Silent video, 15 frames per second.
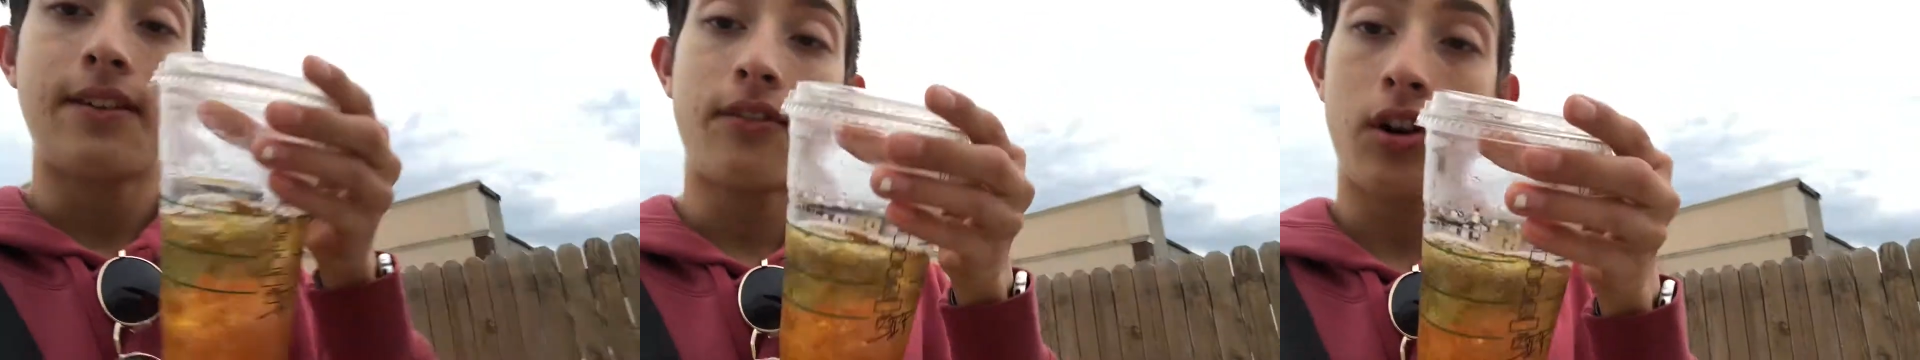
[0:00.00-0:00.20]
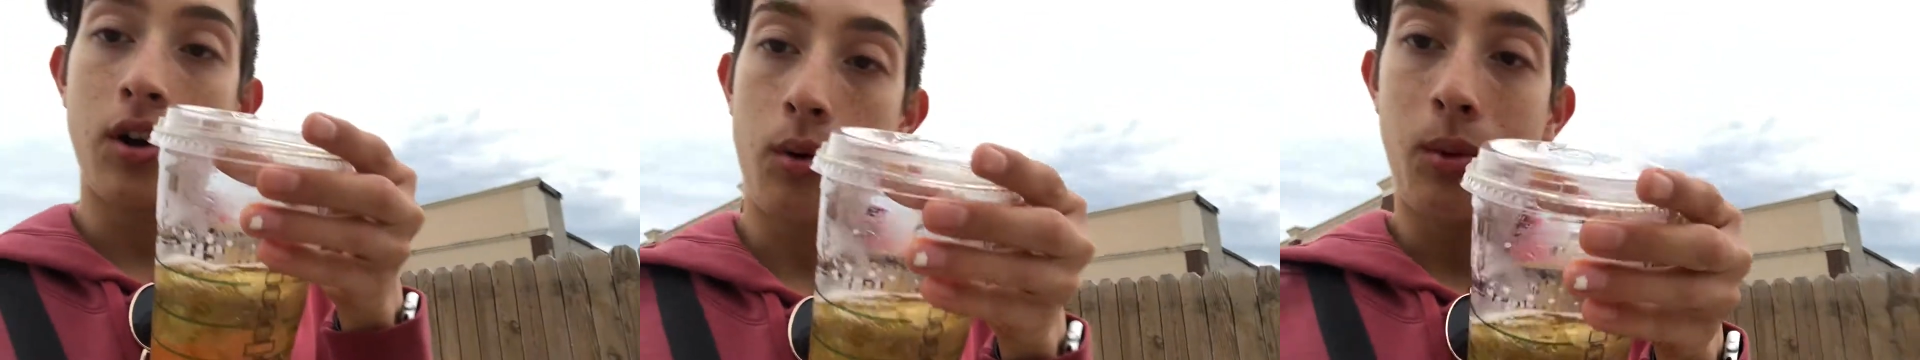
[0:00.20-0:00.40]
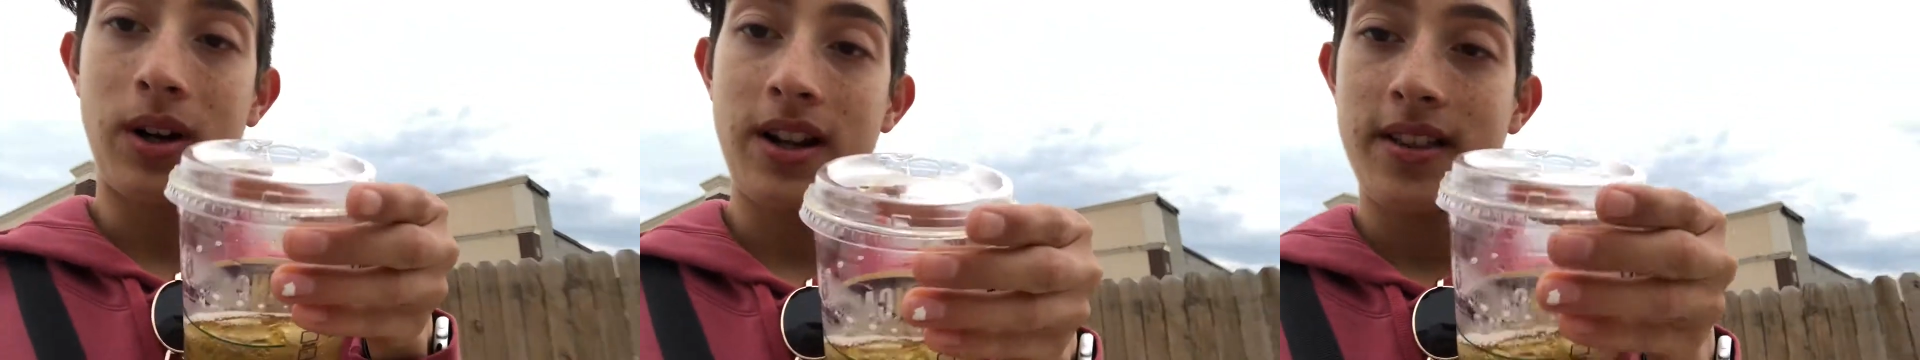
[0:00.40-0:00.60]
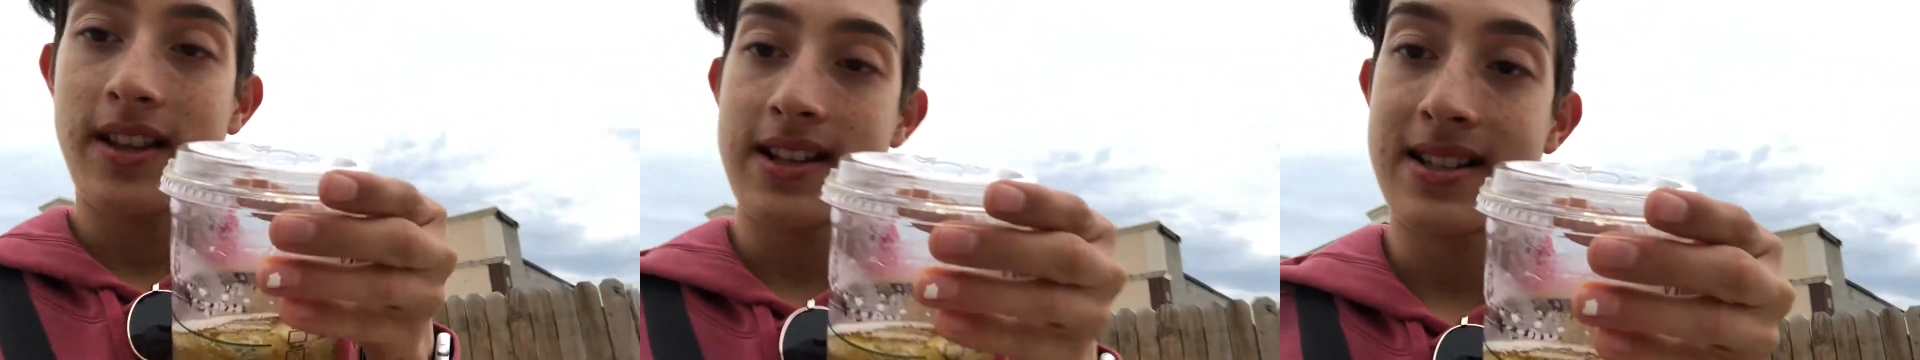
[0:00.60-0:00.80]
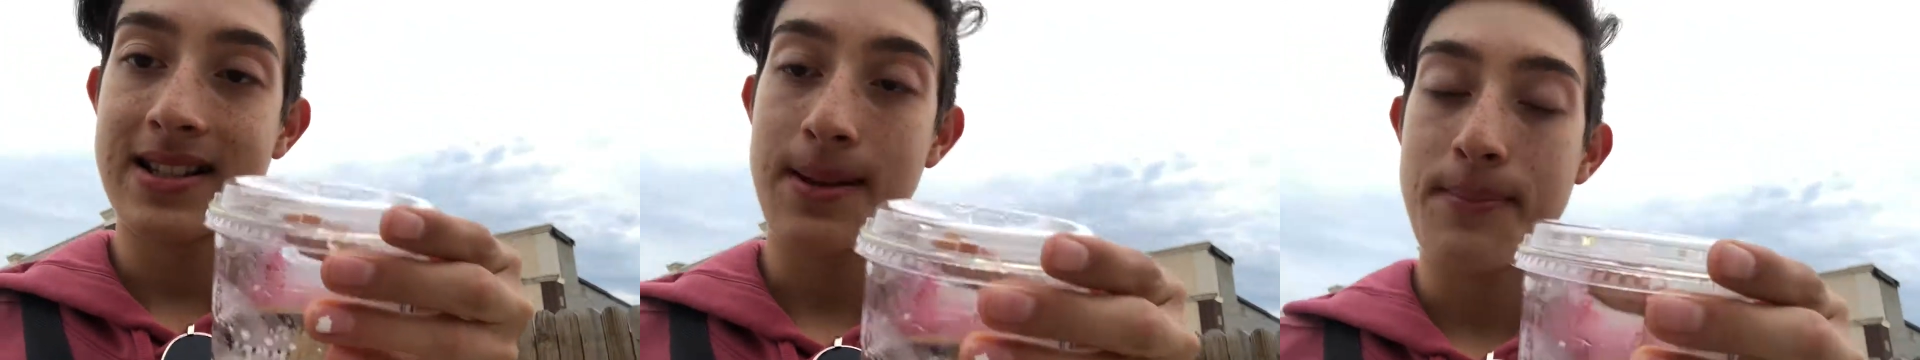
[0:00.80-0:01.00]
give her one of
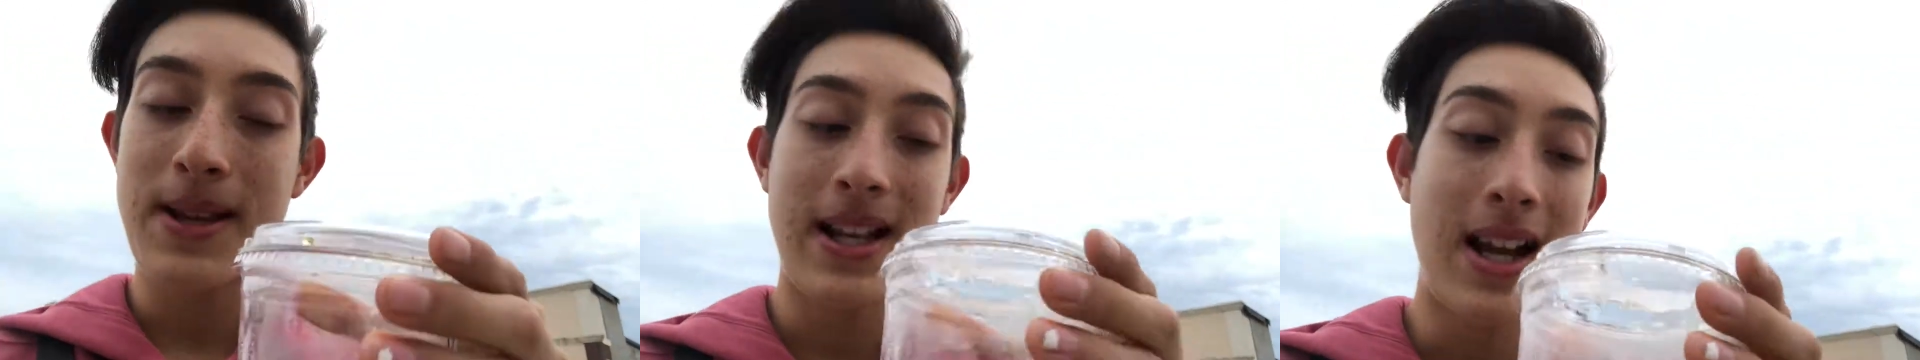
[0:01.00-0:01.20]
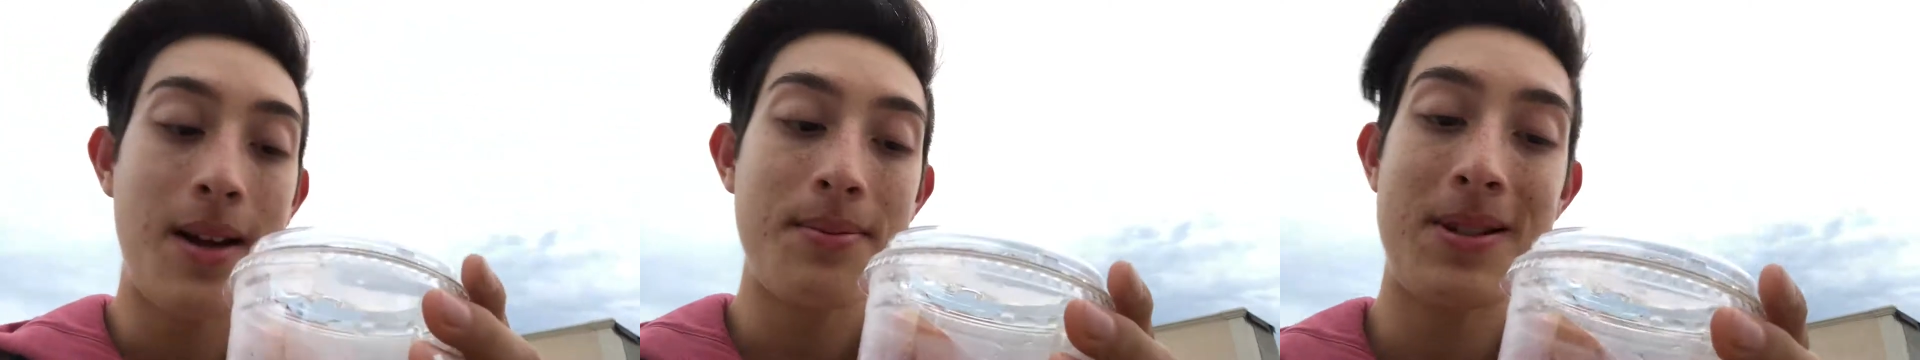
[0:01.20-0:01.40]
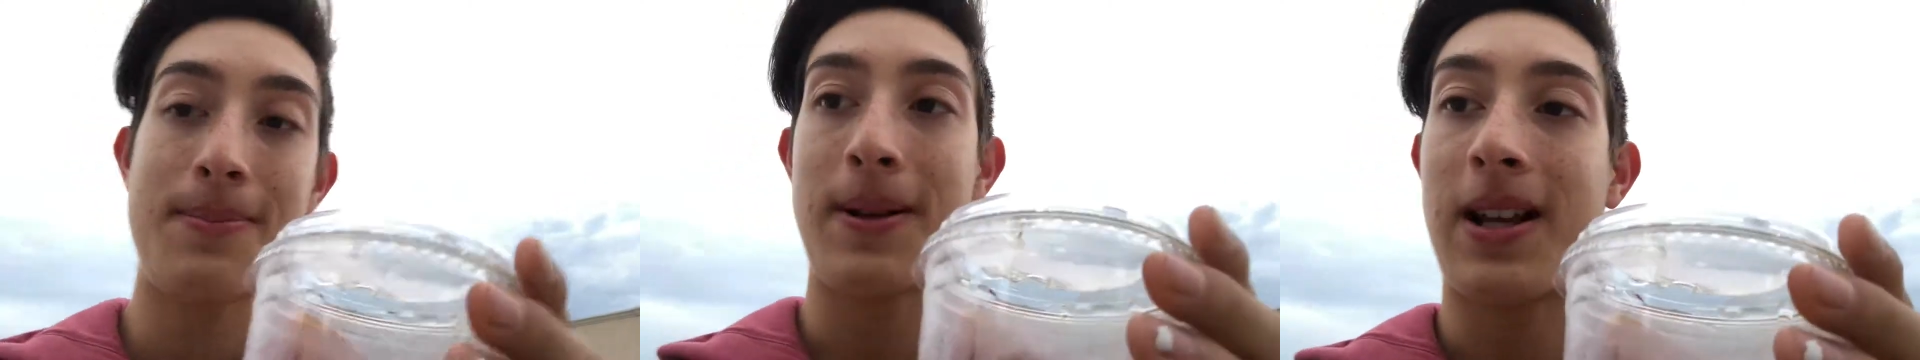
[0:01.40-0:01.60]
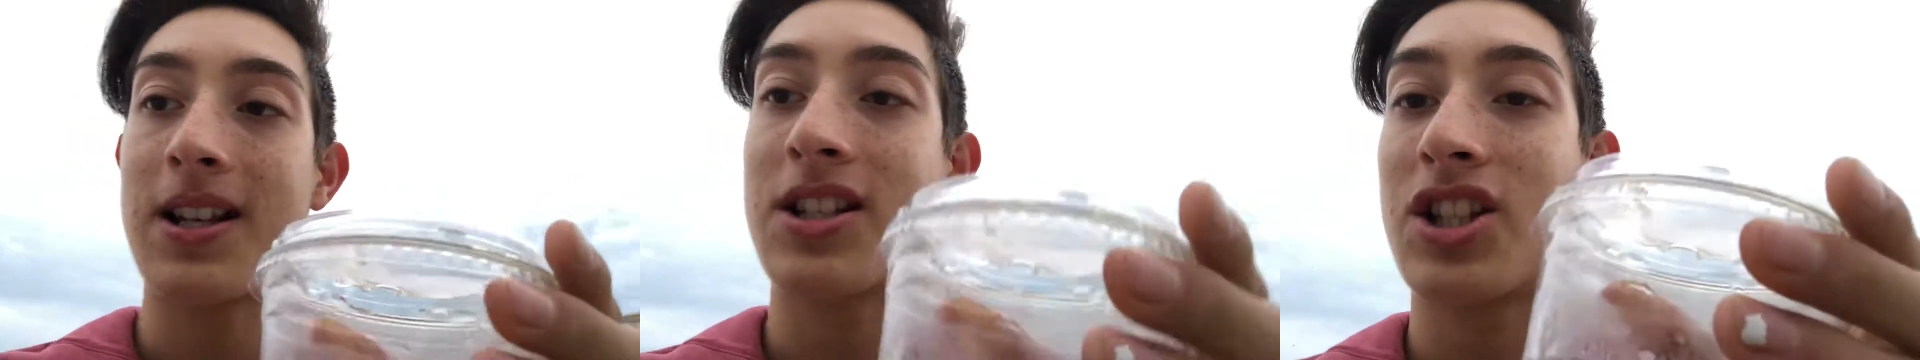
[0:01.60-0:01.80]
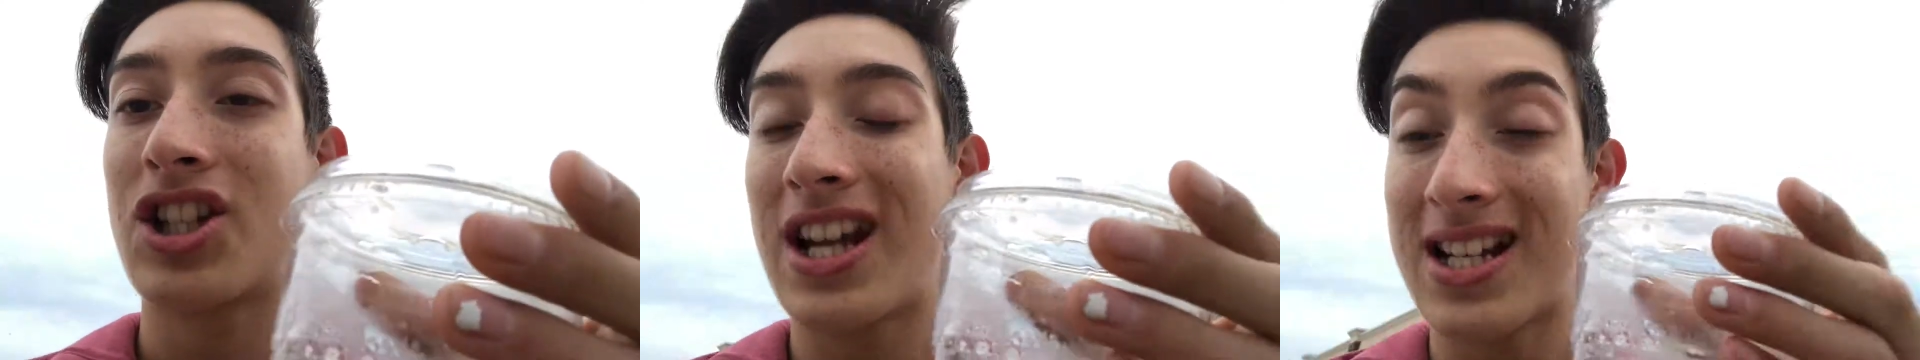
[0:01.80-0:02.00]
these sippy cups
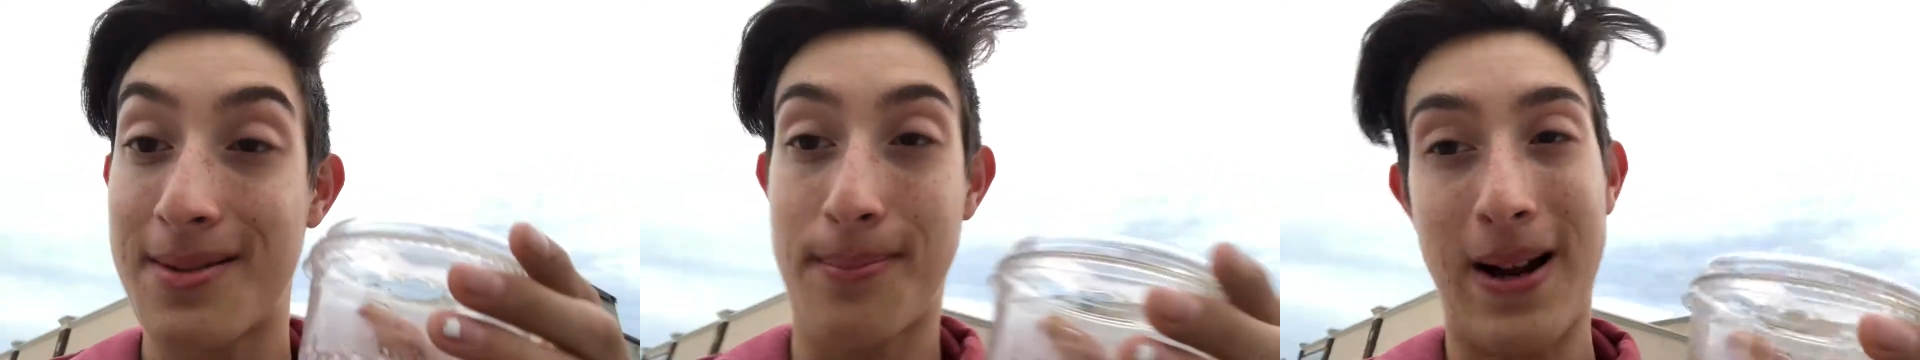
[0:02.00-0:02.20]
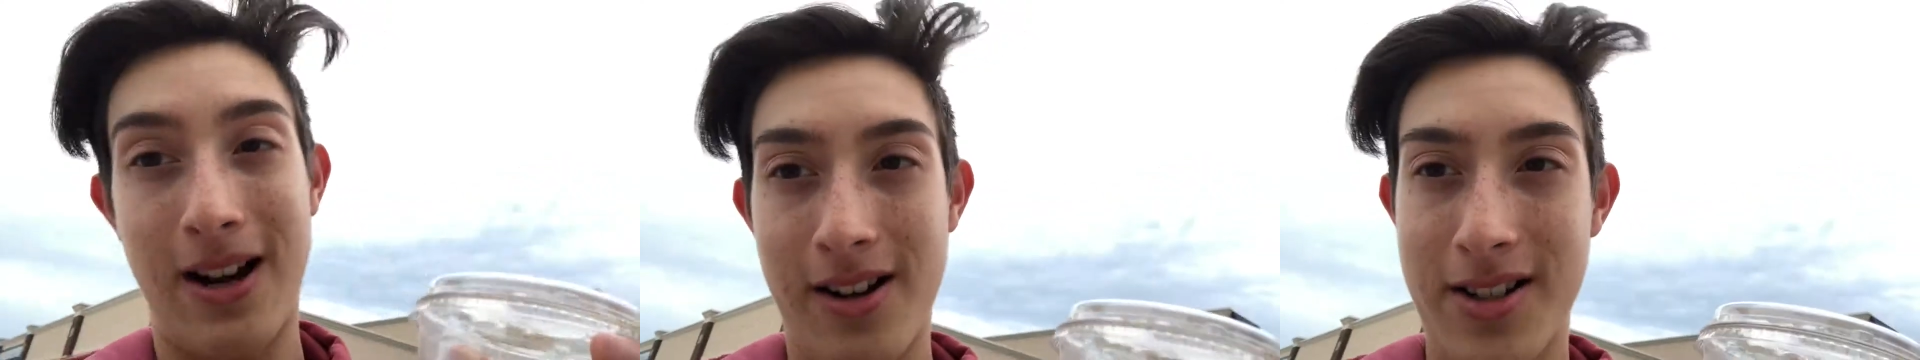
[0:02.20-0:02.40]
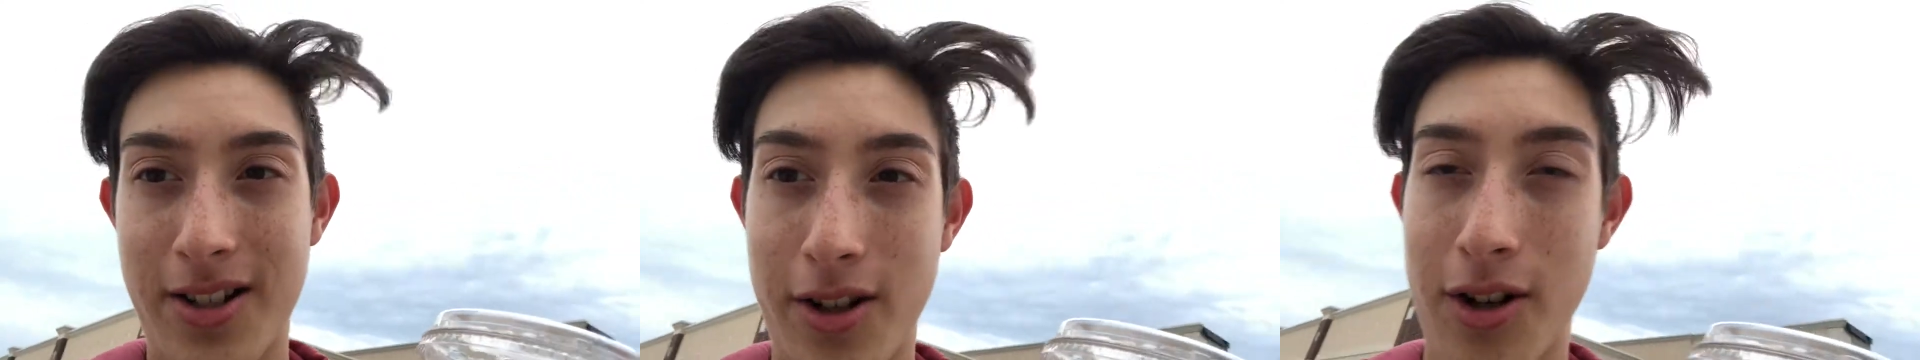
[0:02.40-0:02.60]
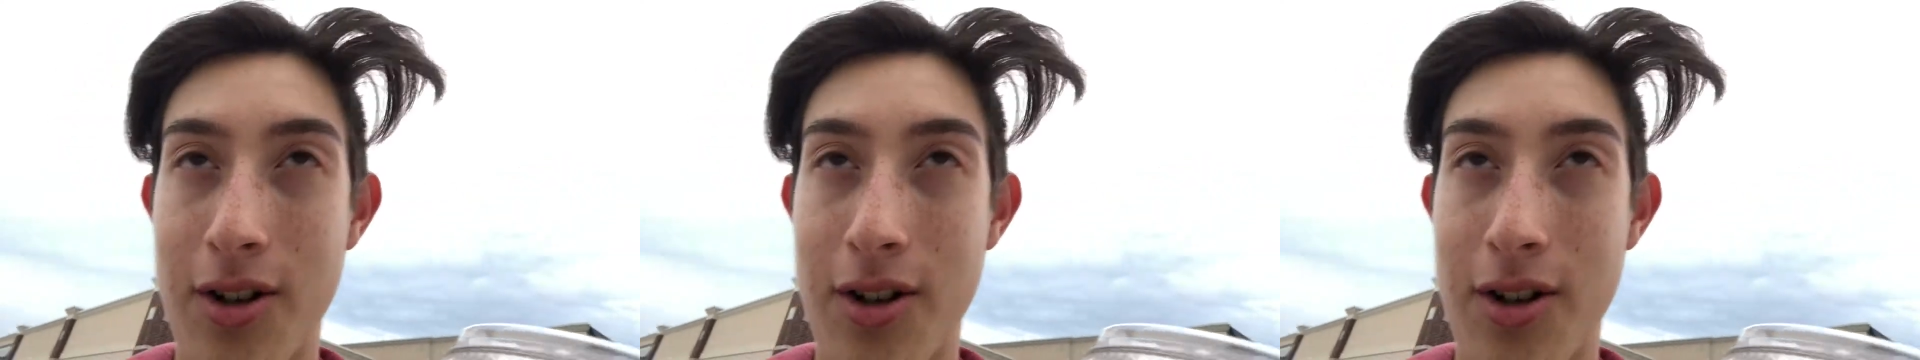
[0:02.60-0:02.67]
because she has berries in